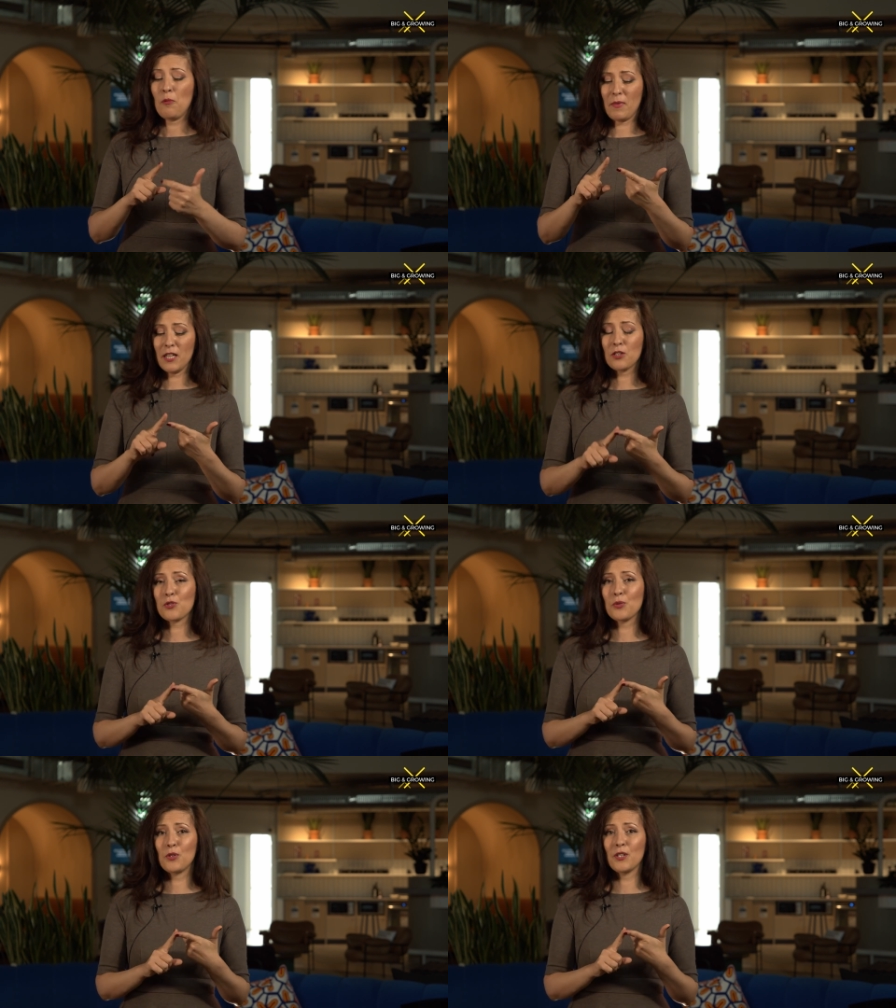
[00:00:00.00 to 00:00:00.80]
Make
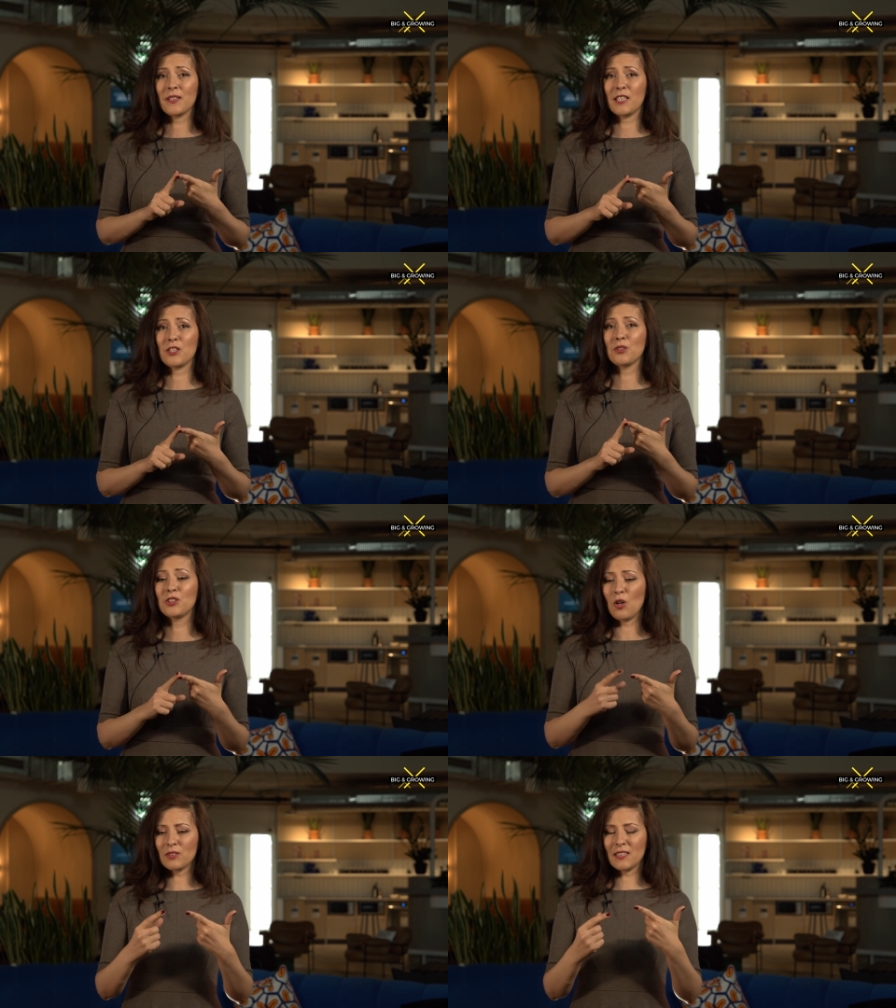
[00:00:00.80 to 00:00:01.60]
sure that you
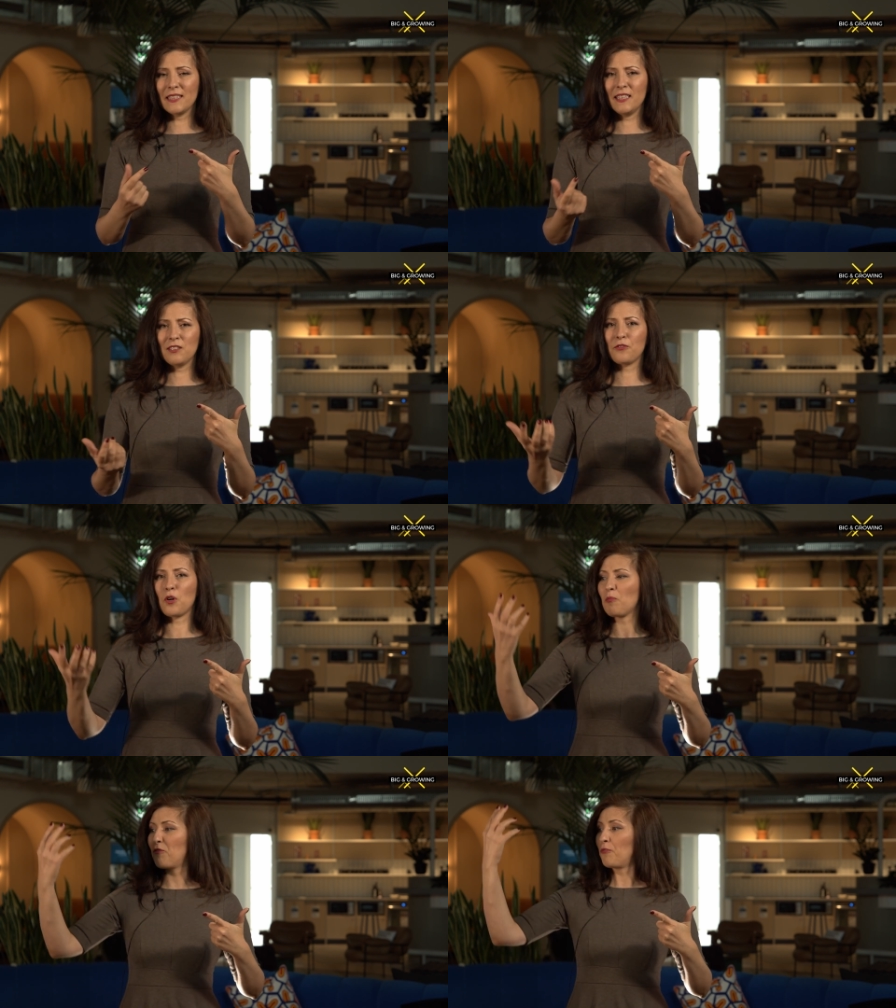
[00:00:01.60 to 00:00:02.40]
don't lead
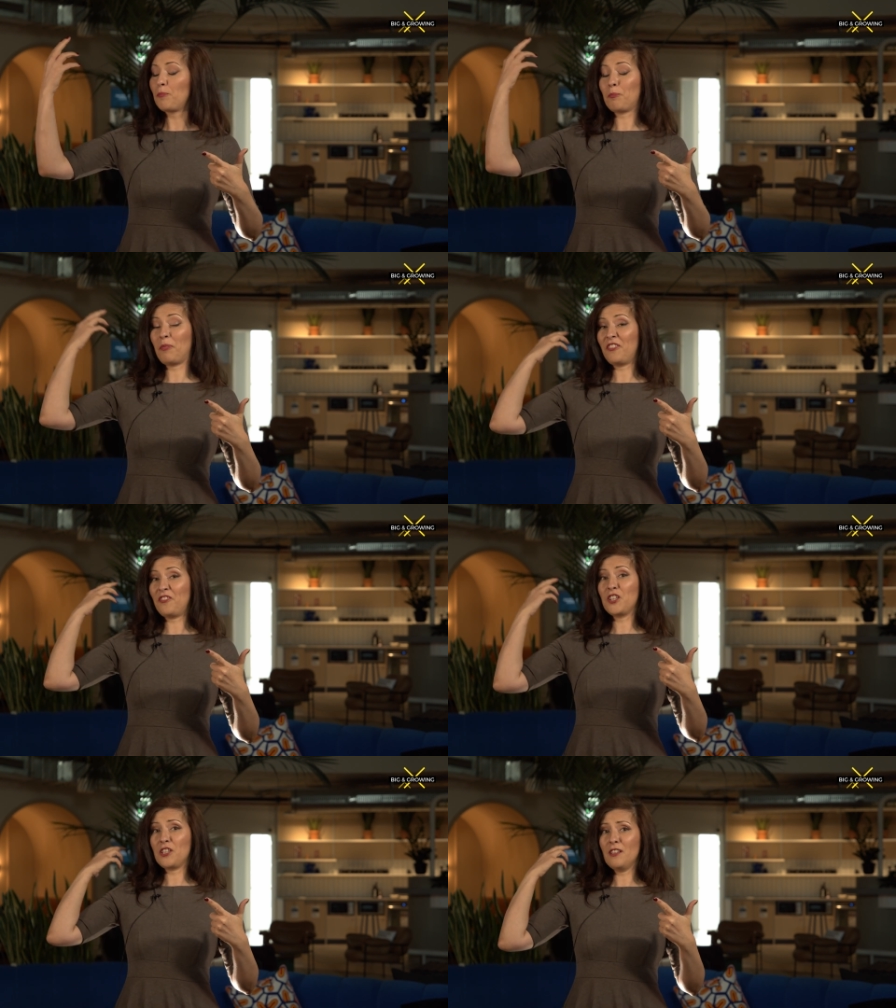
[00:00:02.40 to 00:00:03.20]
from
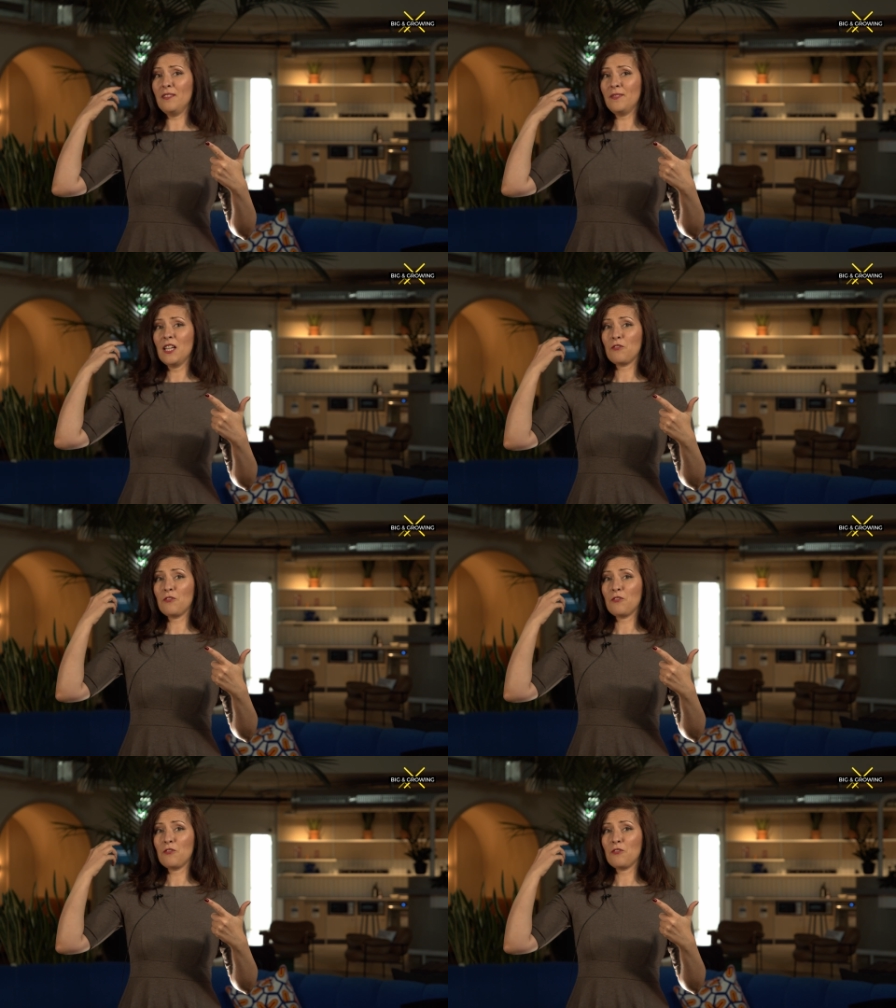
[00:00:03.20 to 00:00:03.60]
fear,